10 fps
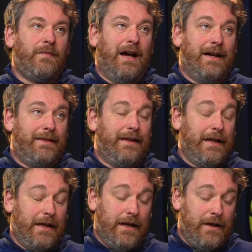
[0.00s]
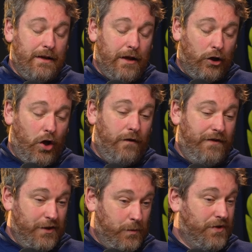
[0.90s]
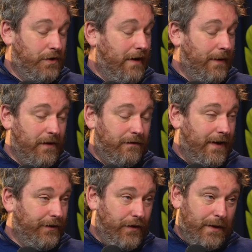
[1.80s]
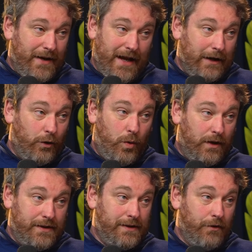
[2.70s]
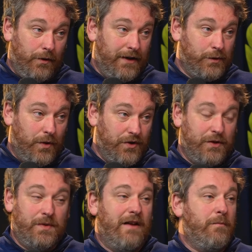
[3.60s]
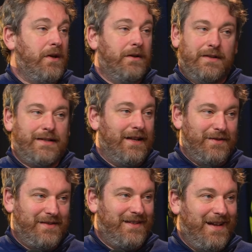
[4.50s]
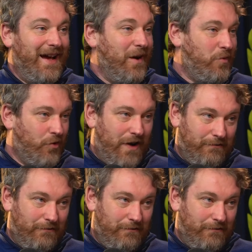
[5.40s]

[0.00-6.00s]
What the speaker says: I think a lot of this was around the fact that they were getting quality Rolex watches, which everybody understands how great